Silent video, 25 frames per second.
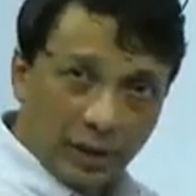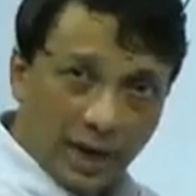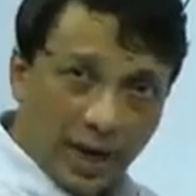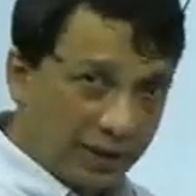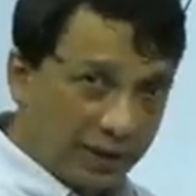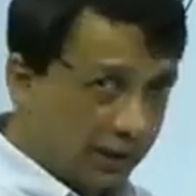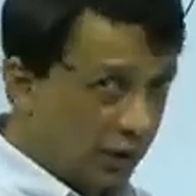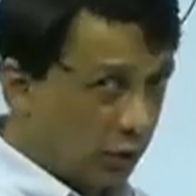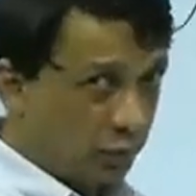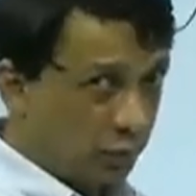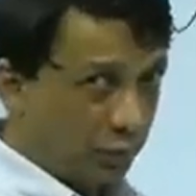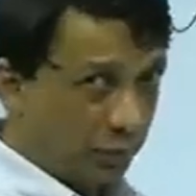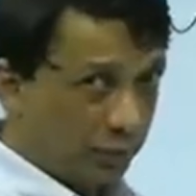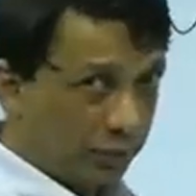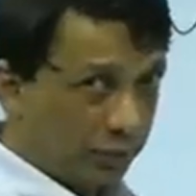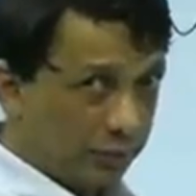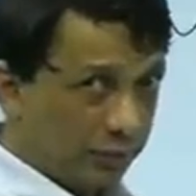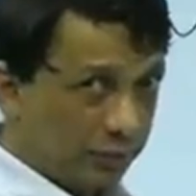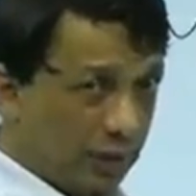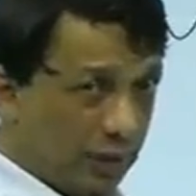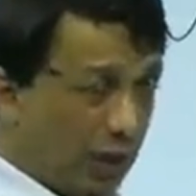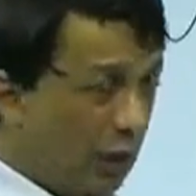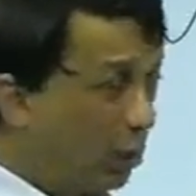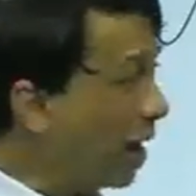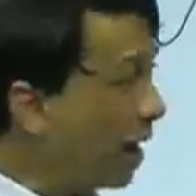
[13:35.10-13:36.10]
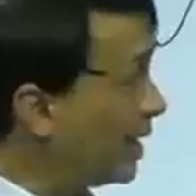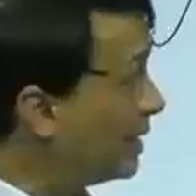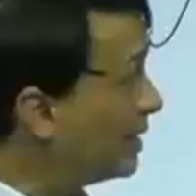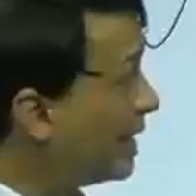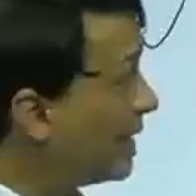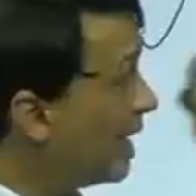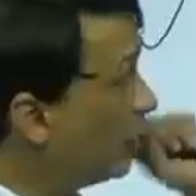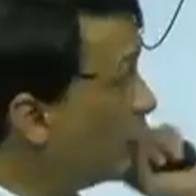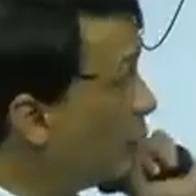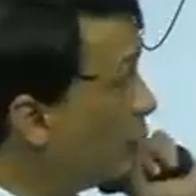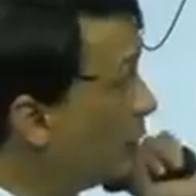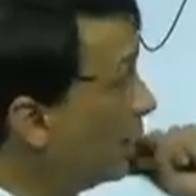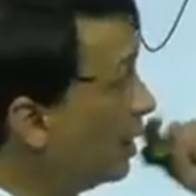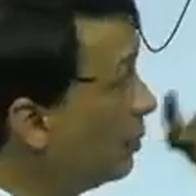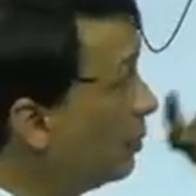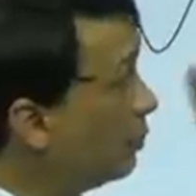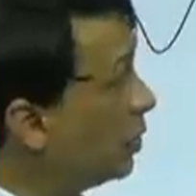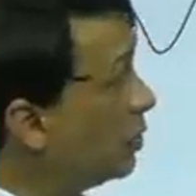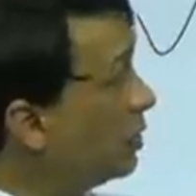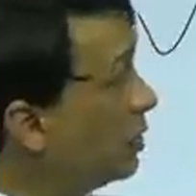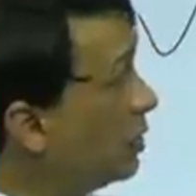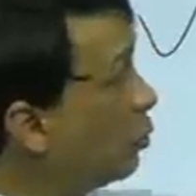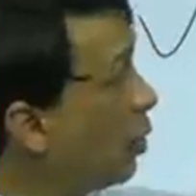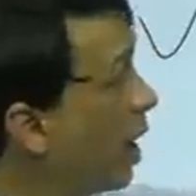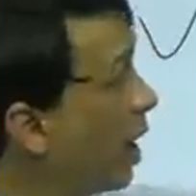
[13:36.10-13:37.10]
AD's pupil. Why is that doing that?
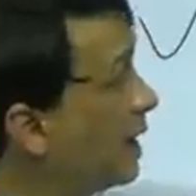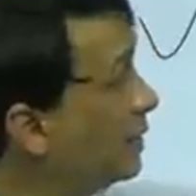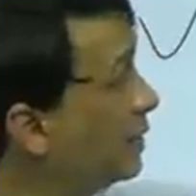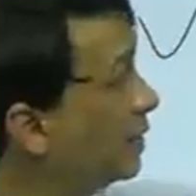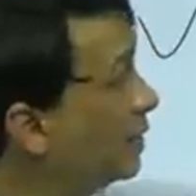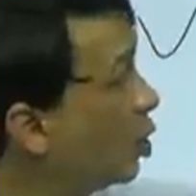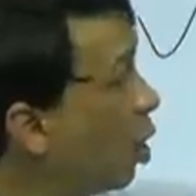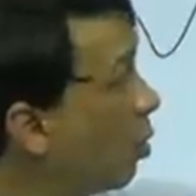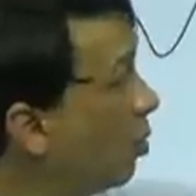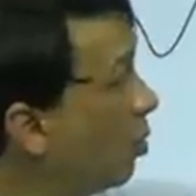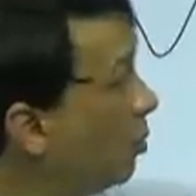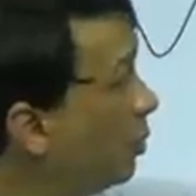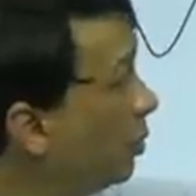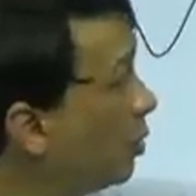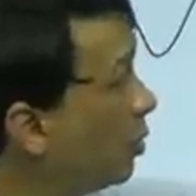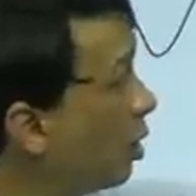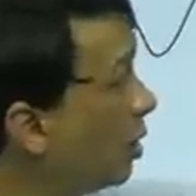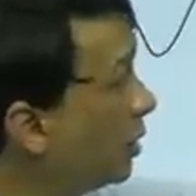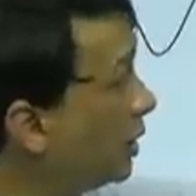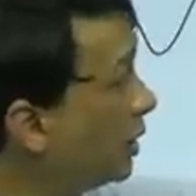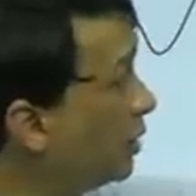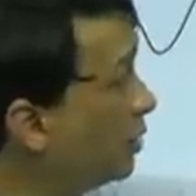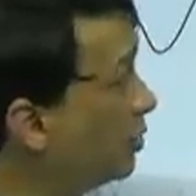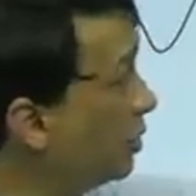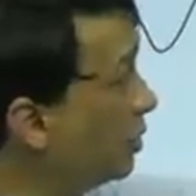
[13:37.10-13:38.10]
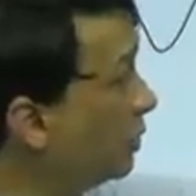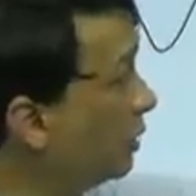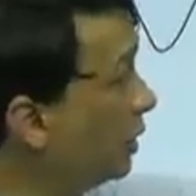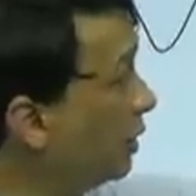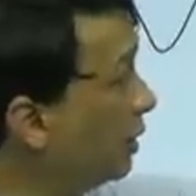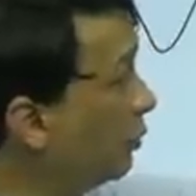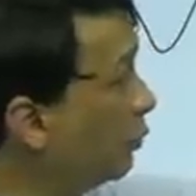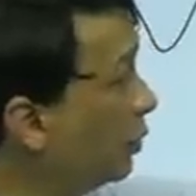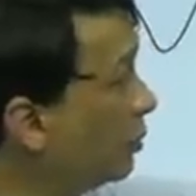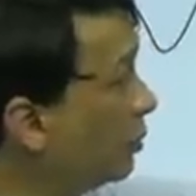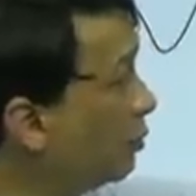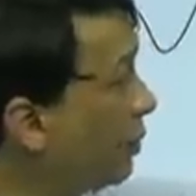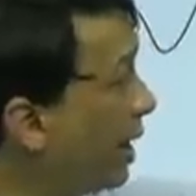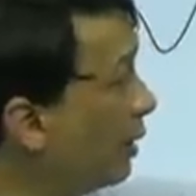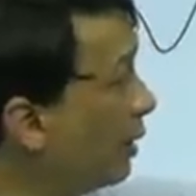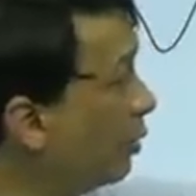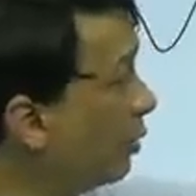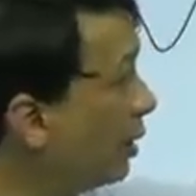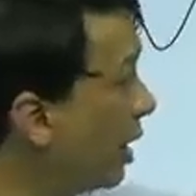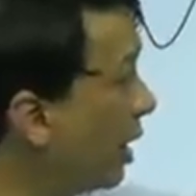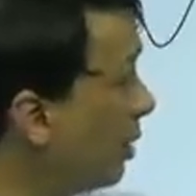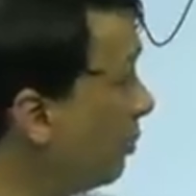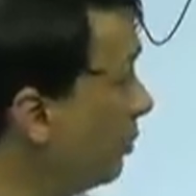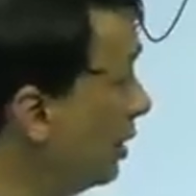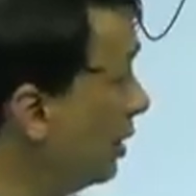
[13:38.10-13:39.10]
Because, see, why is the normal pupil not constricting with
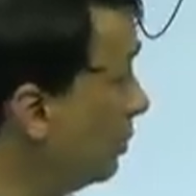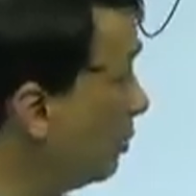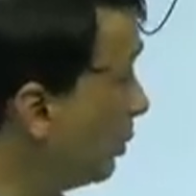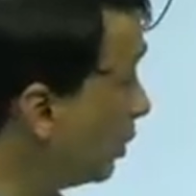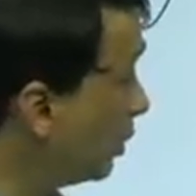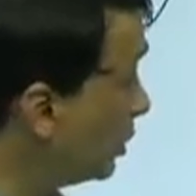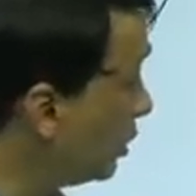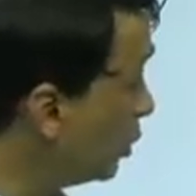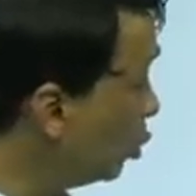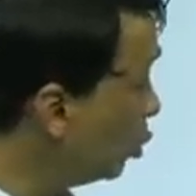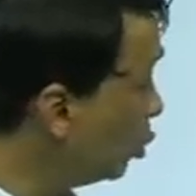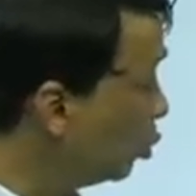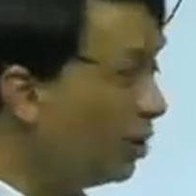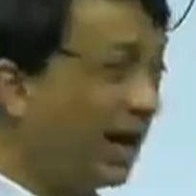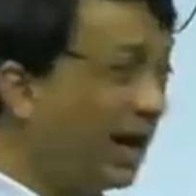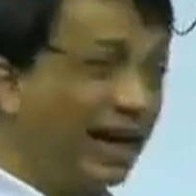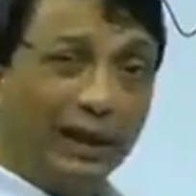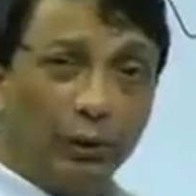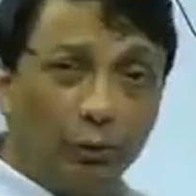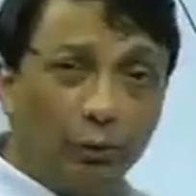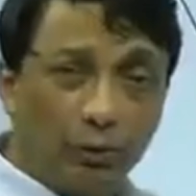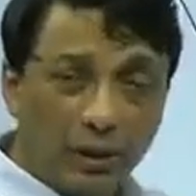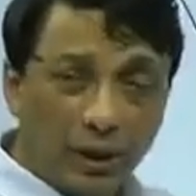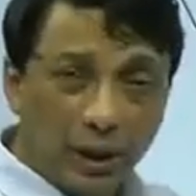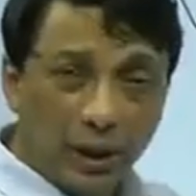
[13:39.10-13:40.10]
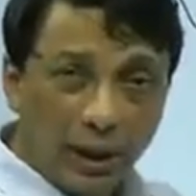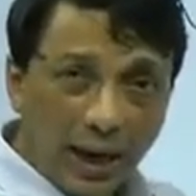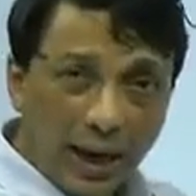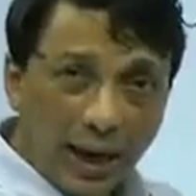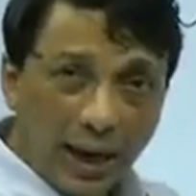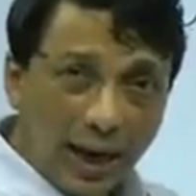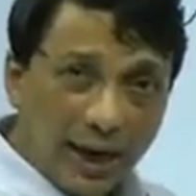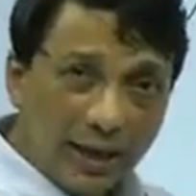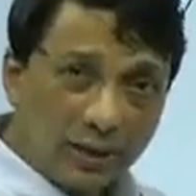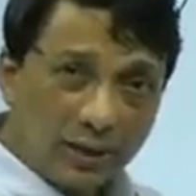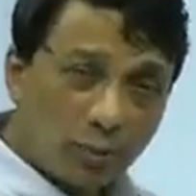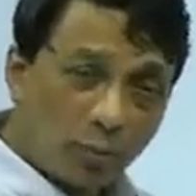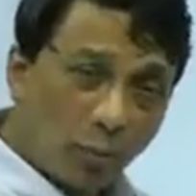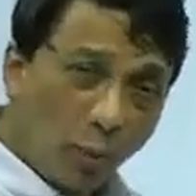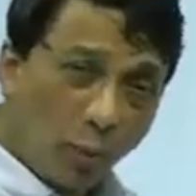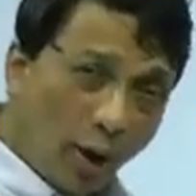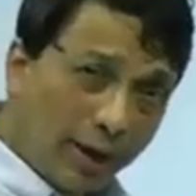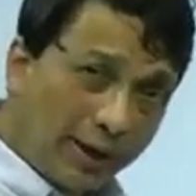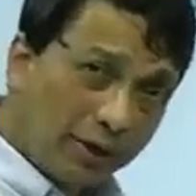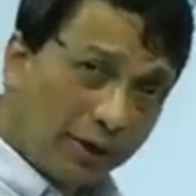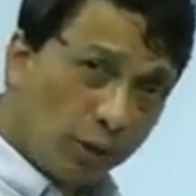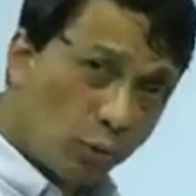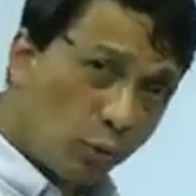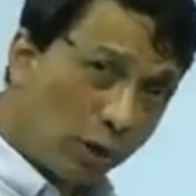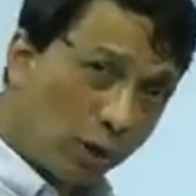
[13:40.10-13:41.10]
pilocarpine? Because it's too dilute. It's
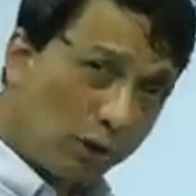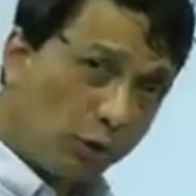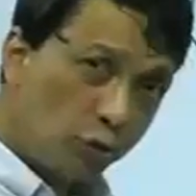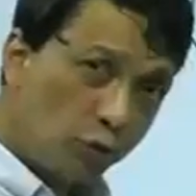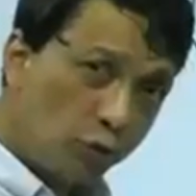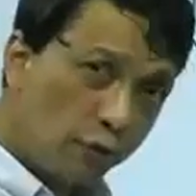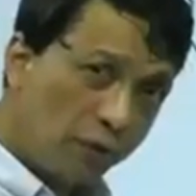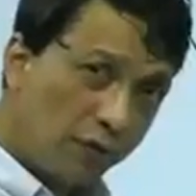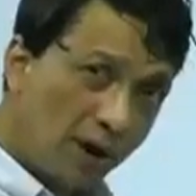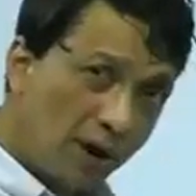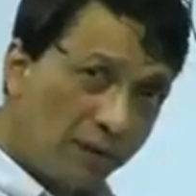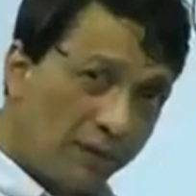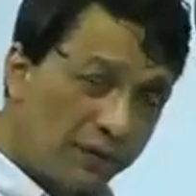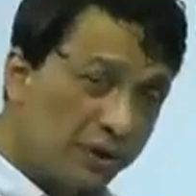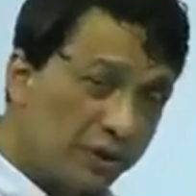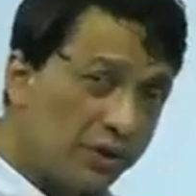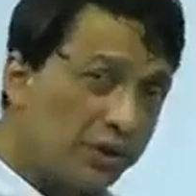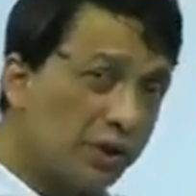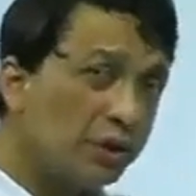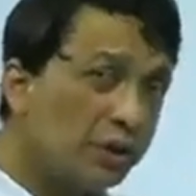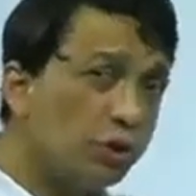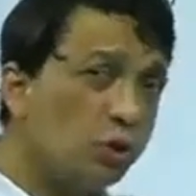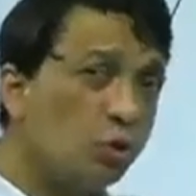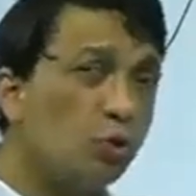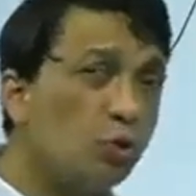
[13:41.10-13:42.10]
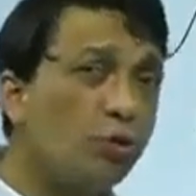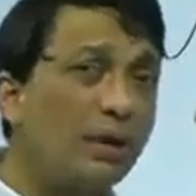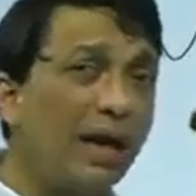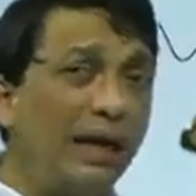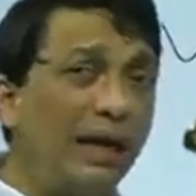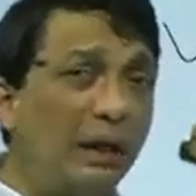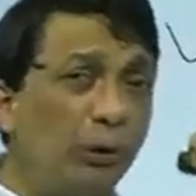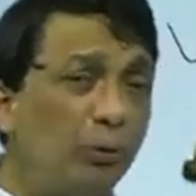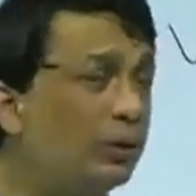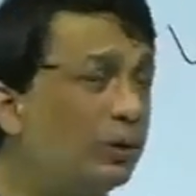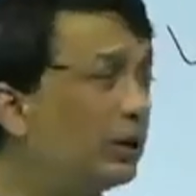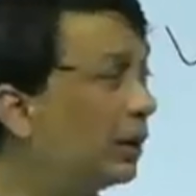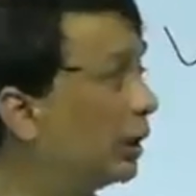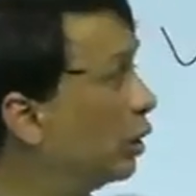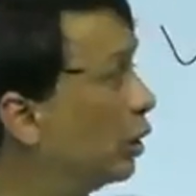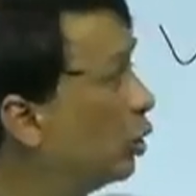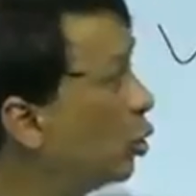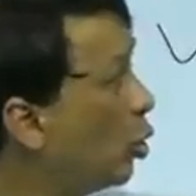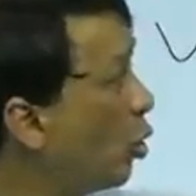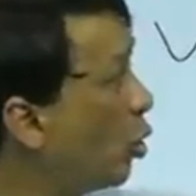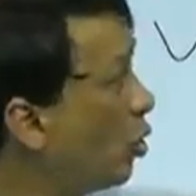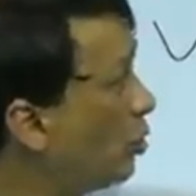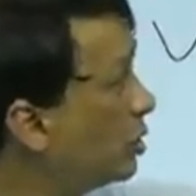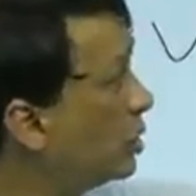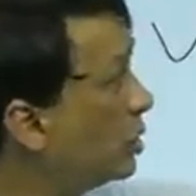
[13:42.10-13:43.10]
0.125, it's just too dilute. It
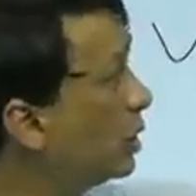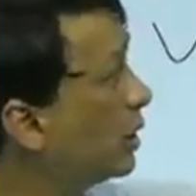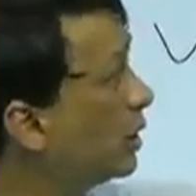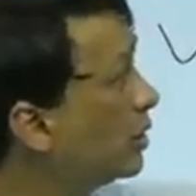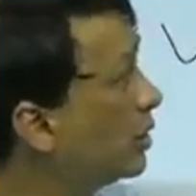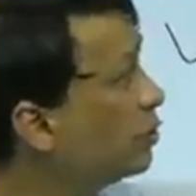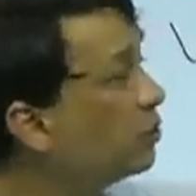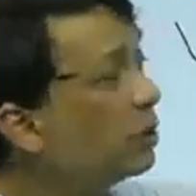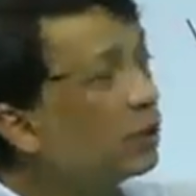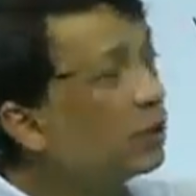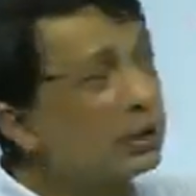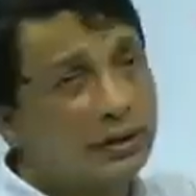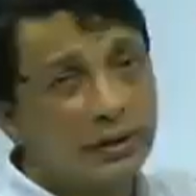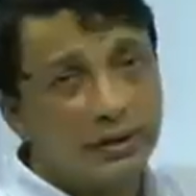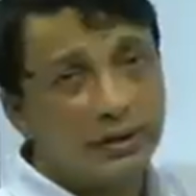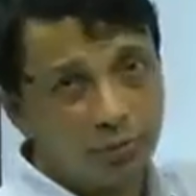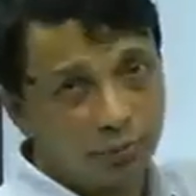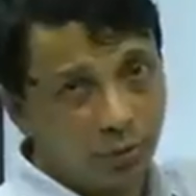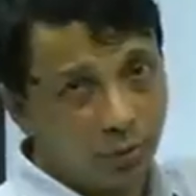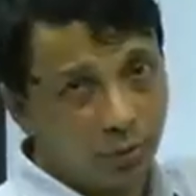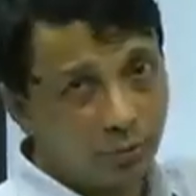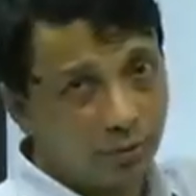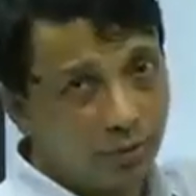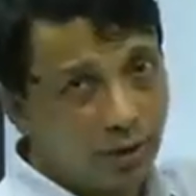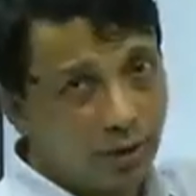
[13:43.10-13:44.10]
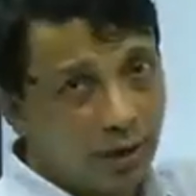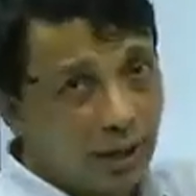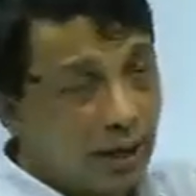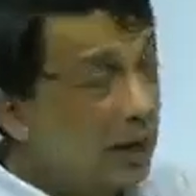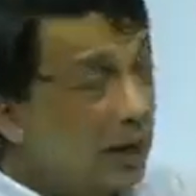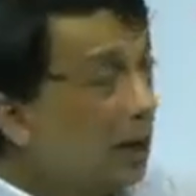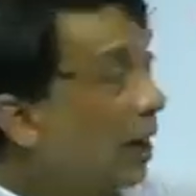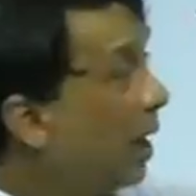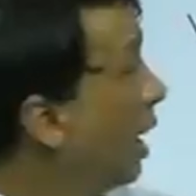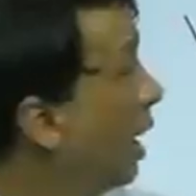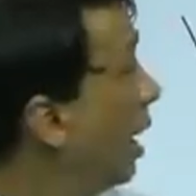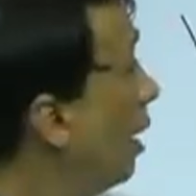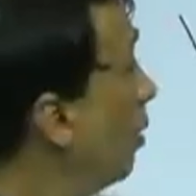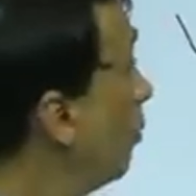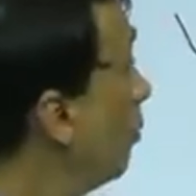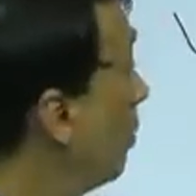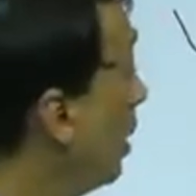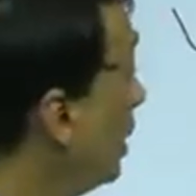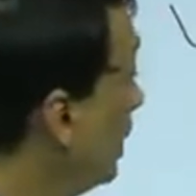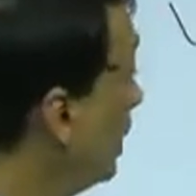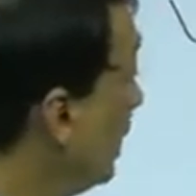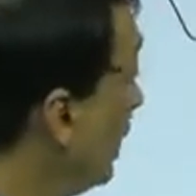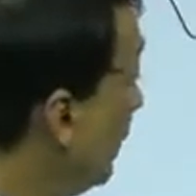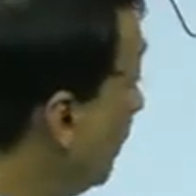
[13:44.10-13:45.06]
cannot constrict this pupil. But